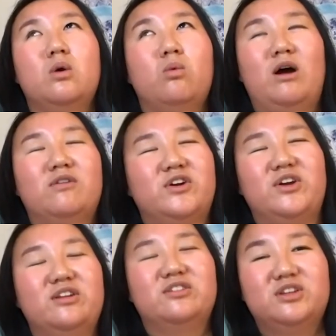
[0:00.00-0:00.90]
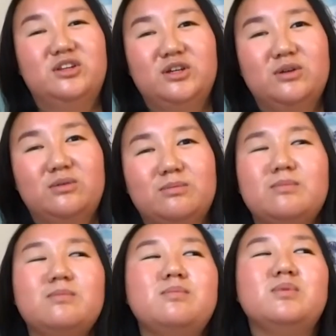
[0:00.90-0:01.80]
welfare institute,
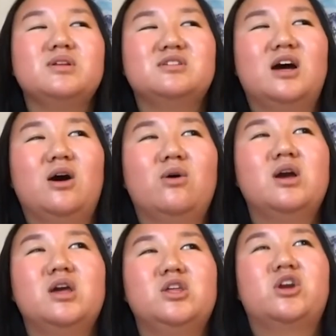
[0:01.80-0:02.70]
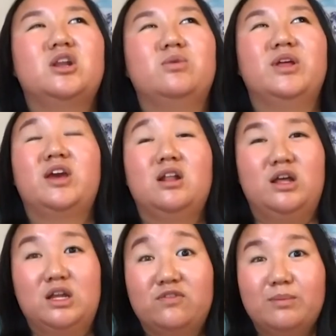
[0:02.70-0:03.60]
so you couldn't really get a
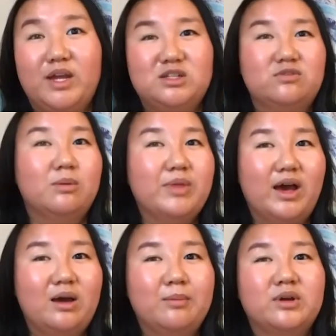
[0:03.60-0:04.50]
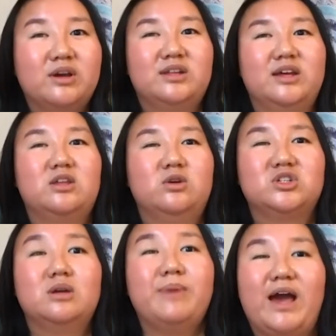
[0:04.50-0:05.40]
lot of information from them because like
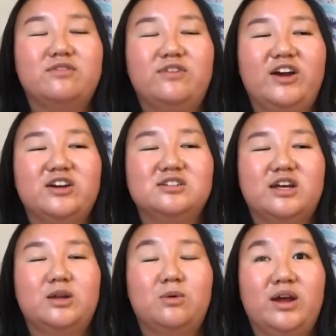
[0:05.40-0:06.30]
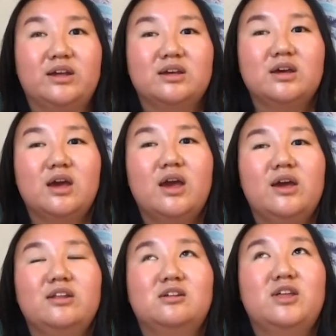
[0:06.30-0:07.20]
usually it backfires anyway.
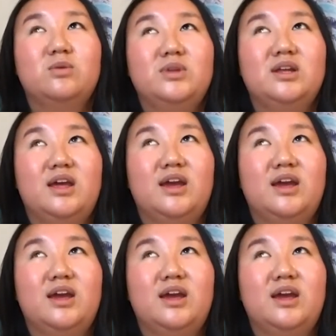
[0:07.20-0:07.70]
So then we did